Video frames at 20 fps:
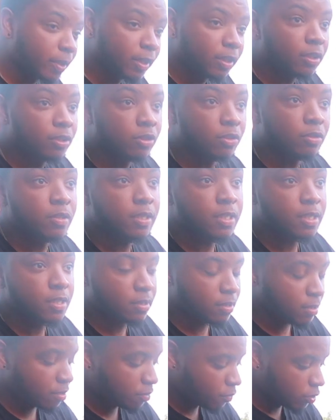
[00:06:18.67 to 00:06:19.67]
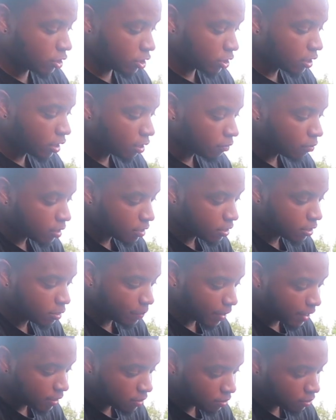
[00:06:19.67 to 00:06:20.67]
we're gonna do is, we're just gonna run
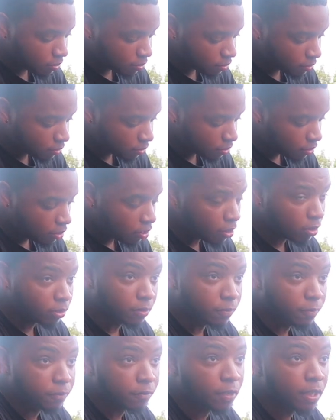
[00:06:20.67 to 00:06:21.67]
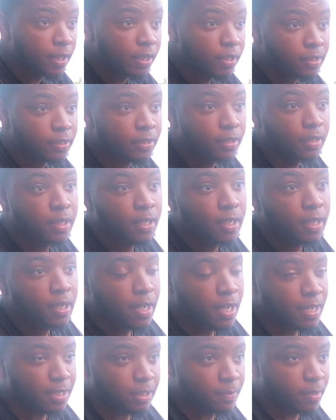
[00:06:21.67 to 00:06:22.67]
spacers on the front
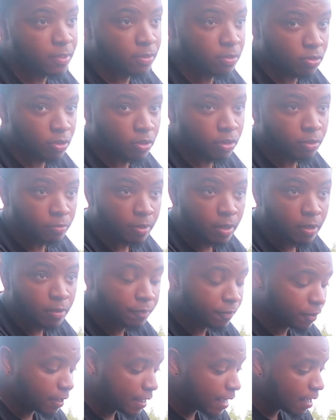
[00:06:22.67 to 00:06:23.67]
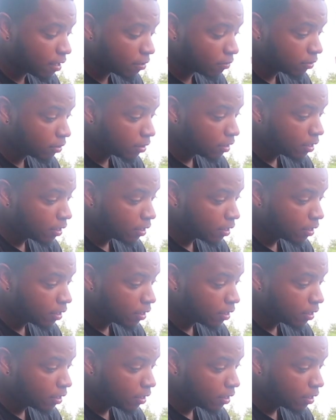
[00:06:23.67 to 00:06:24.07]
and spacers on the rear for now.